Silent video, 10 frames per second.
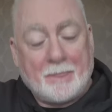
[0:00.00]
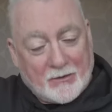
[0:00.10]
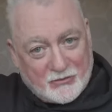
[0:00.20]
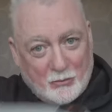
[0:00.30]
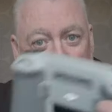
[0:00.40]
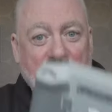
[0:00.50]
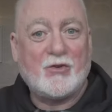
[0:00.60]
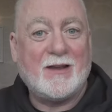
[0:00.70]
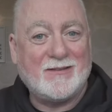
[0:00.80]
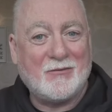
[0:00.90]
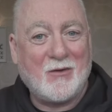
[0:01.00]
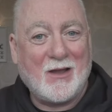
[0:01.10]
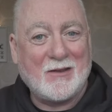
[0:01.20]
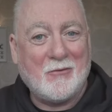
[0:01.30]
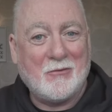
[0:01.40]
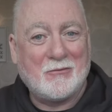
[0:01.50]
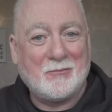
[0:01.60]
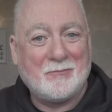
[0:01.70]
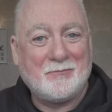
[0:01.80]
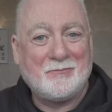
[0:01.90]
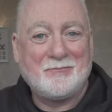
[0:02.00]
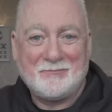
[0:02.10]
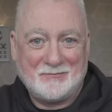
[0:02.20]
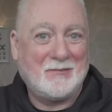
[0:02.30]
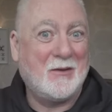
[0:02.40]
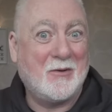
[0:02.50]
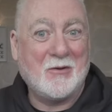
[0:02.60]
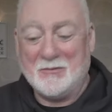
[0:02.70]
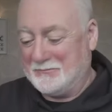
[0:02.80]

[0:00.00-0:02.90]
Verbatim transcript: she won't try to fly off. Here we go.